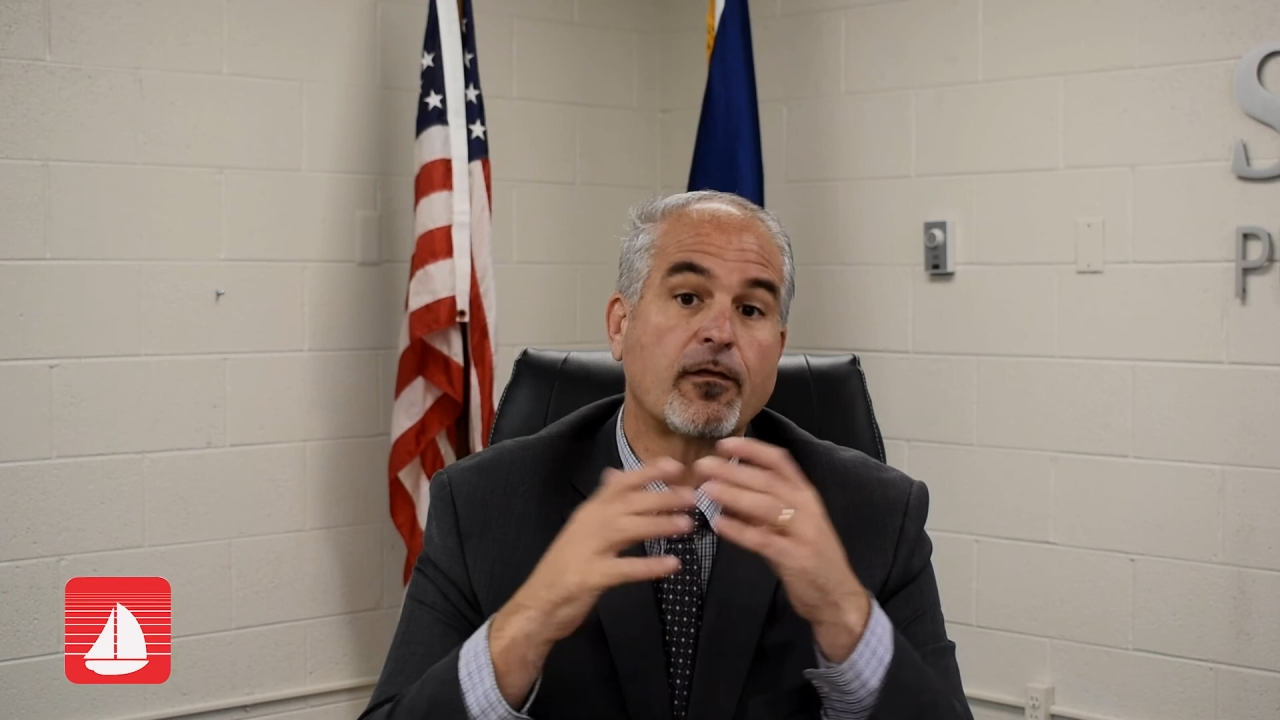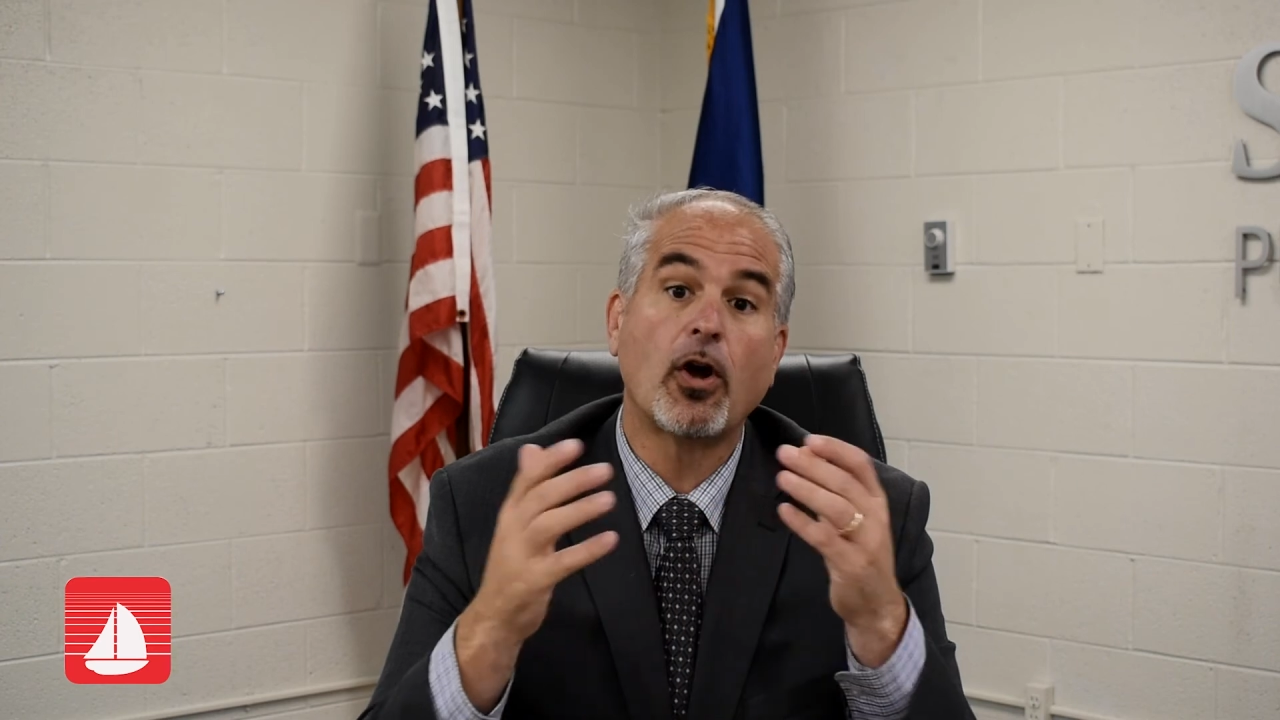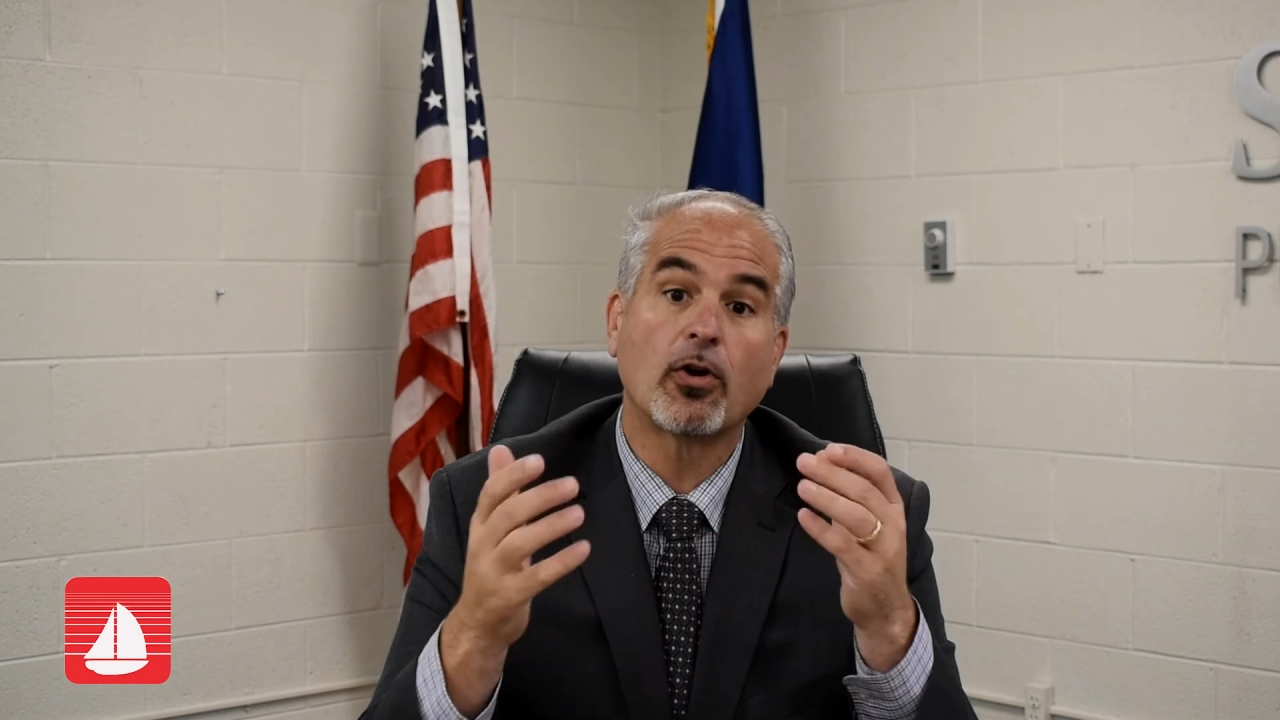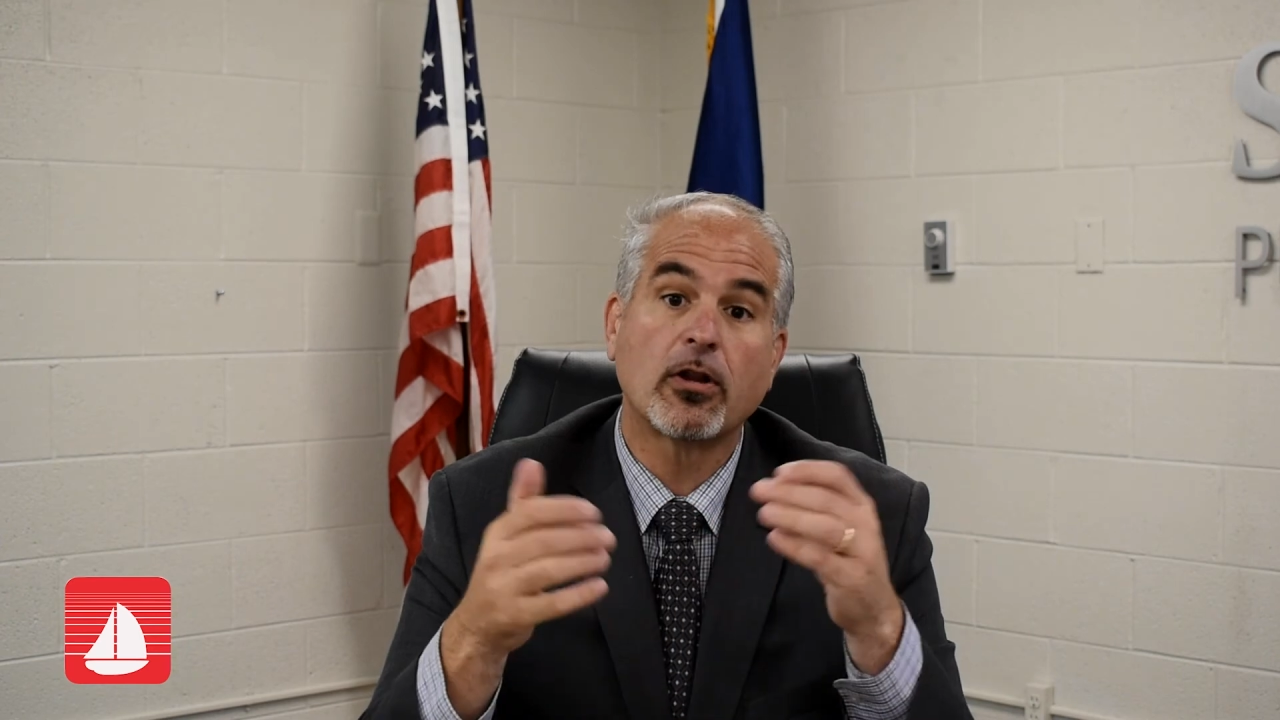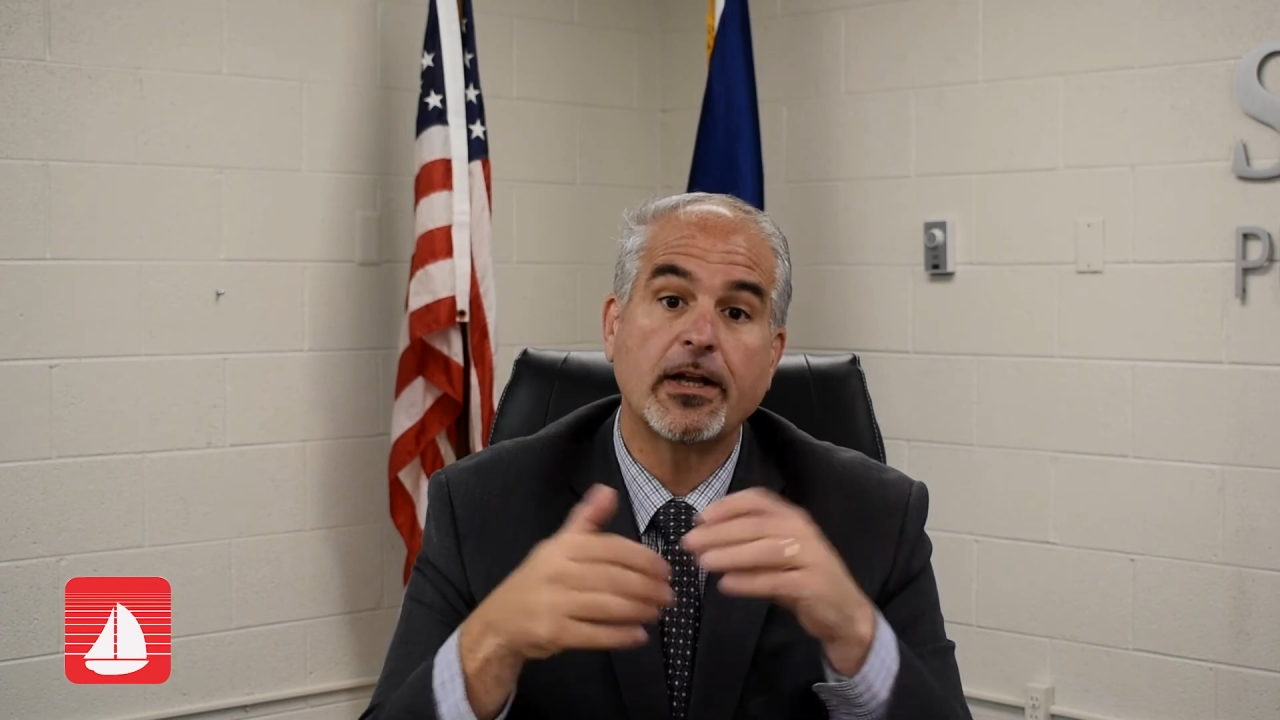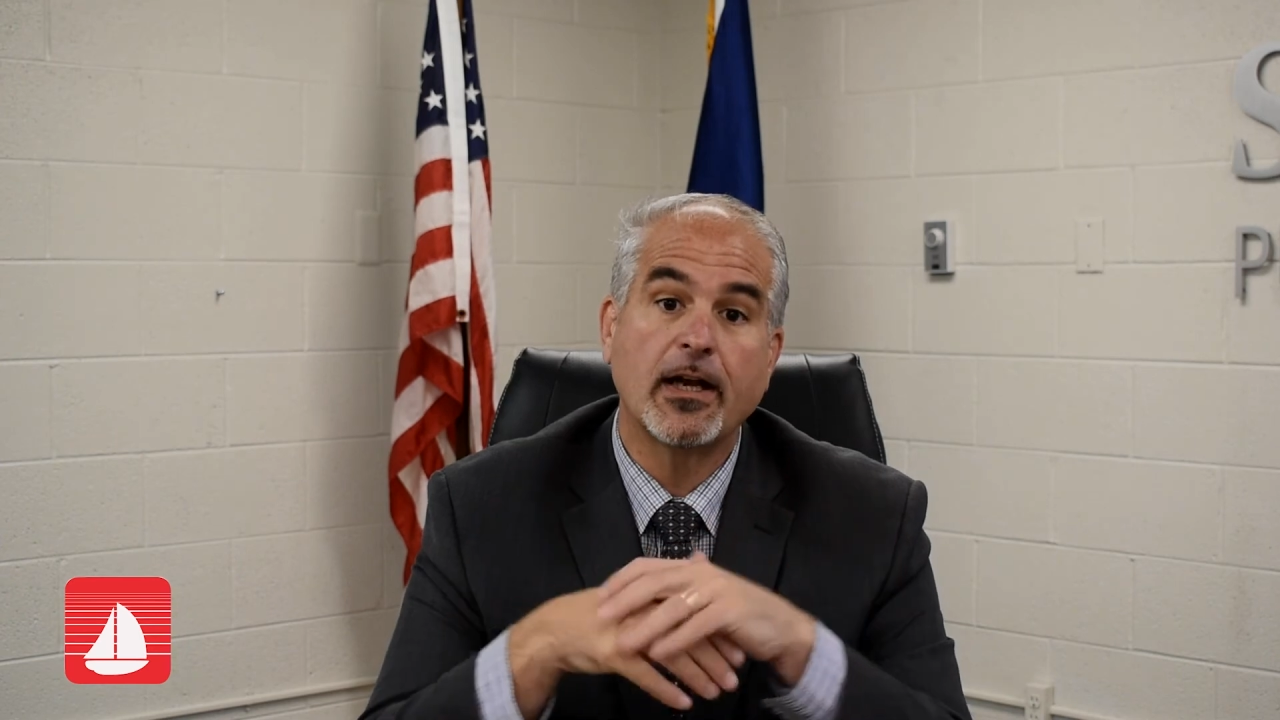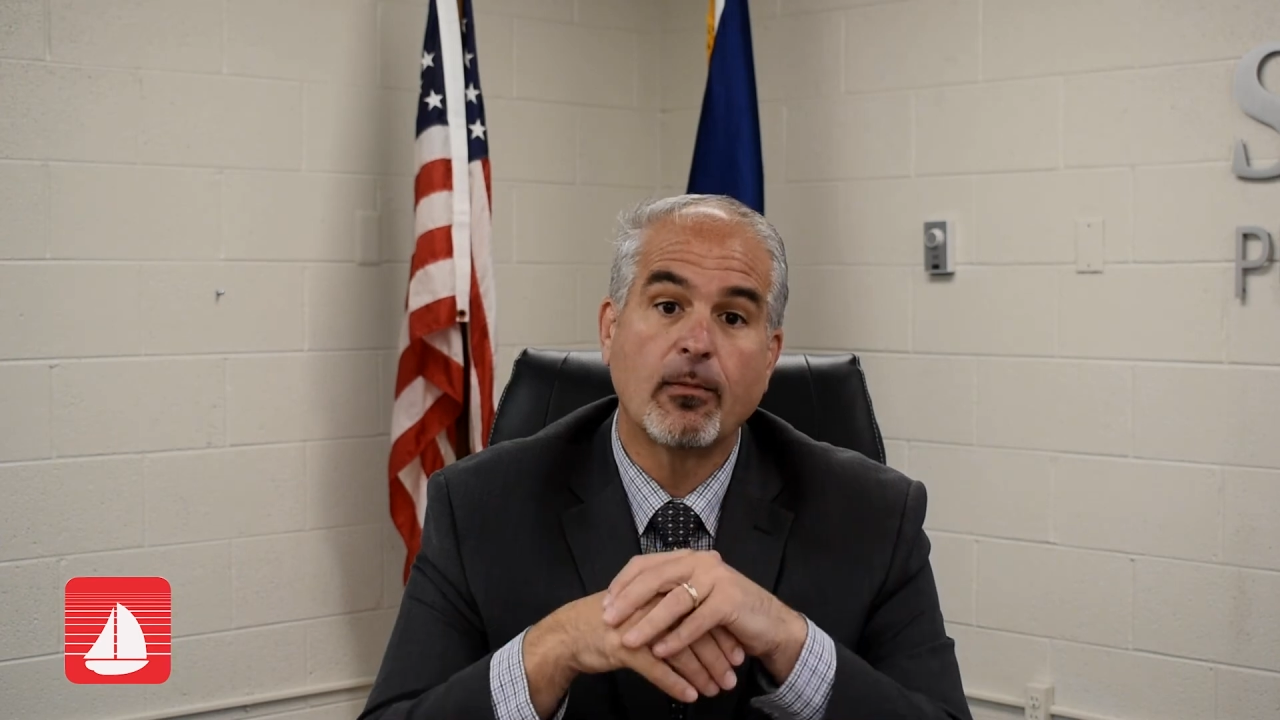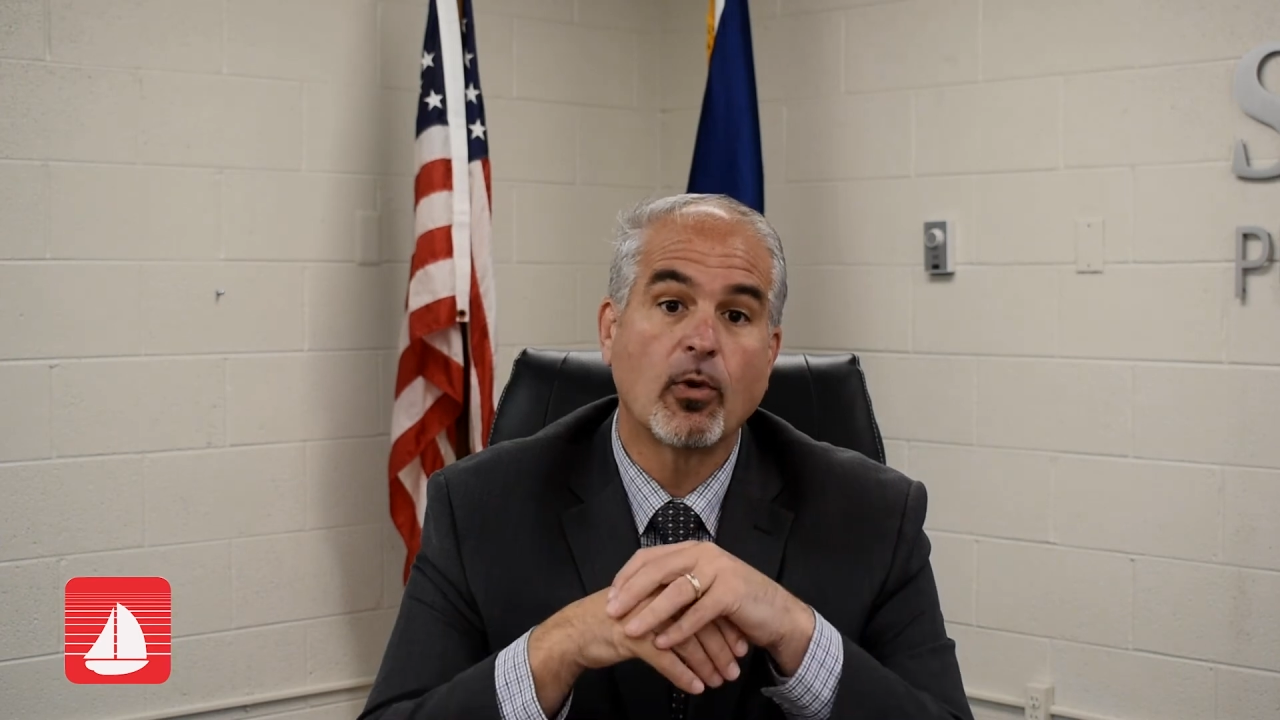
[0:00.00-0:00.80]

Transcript: fall cleanup,